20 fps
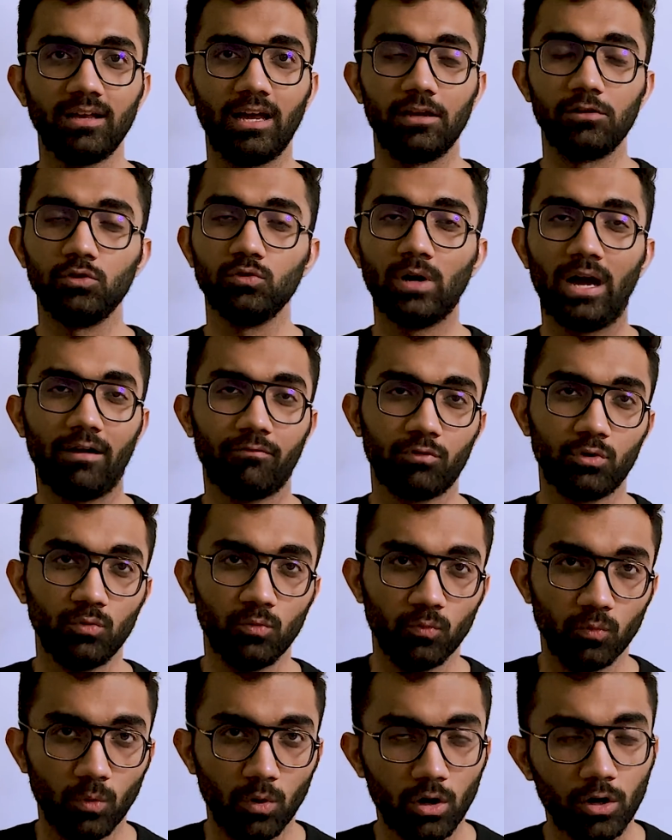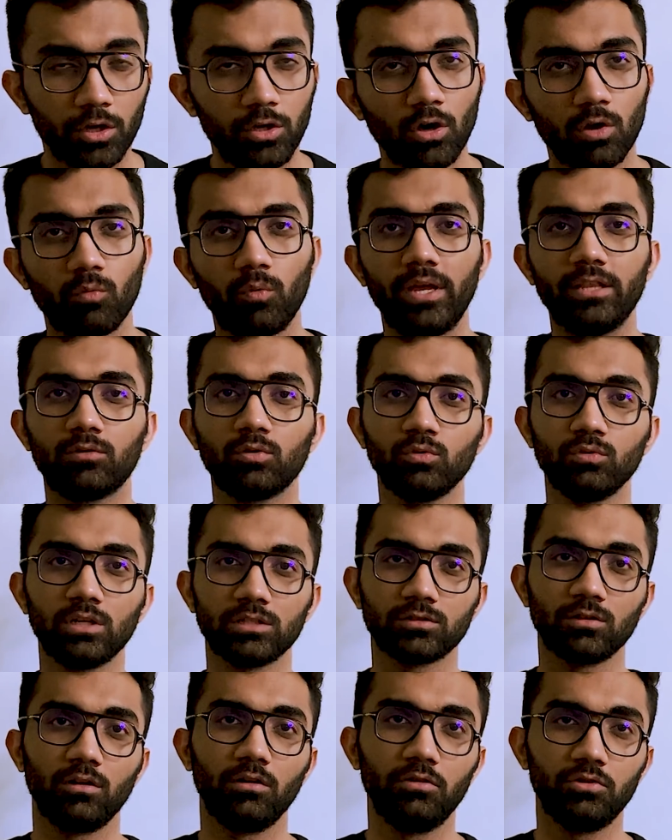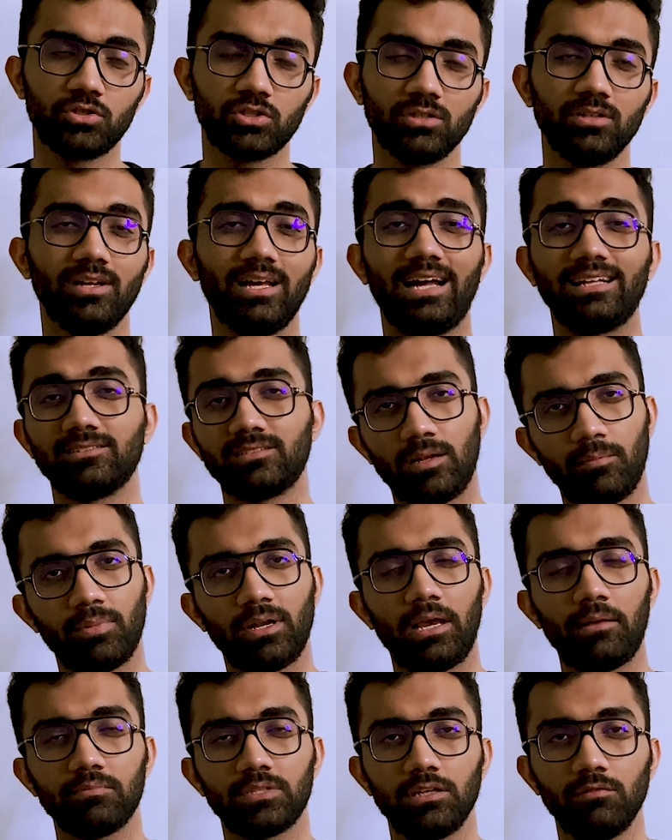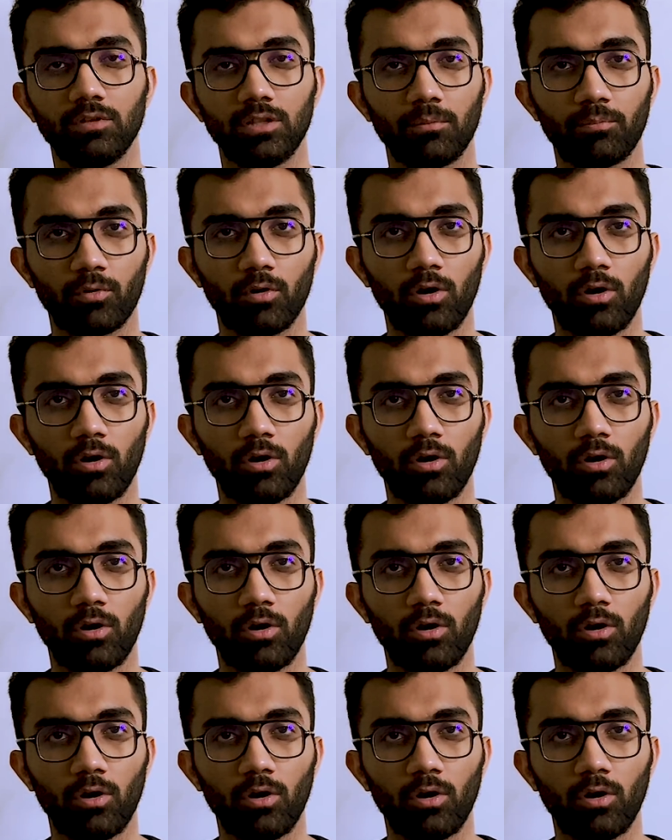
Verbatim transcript: and you have to work your way through the solution and sometimes even the